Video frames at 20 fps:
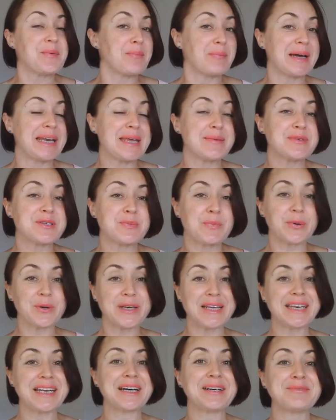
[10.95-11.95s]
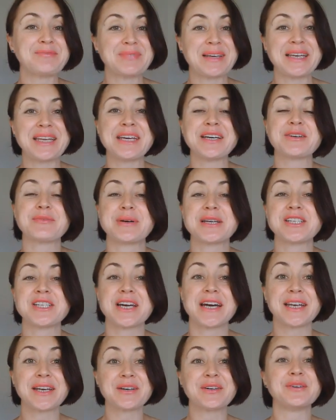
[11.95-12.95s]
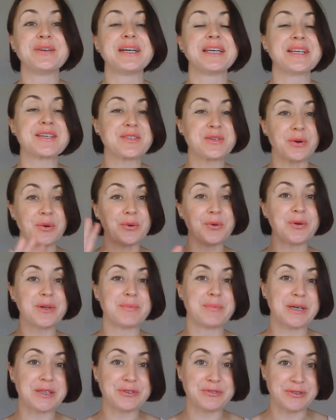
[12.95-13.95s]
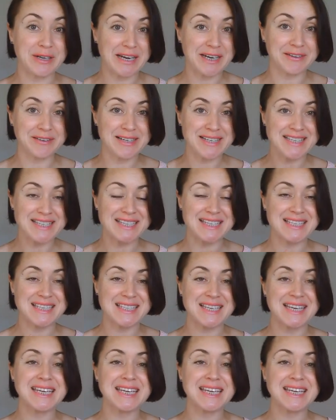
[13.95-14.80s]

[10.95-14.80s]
My name is Paulina and here on my channel it is all about fragrances.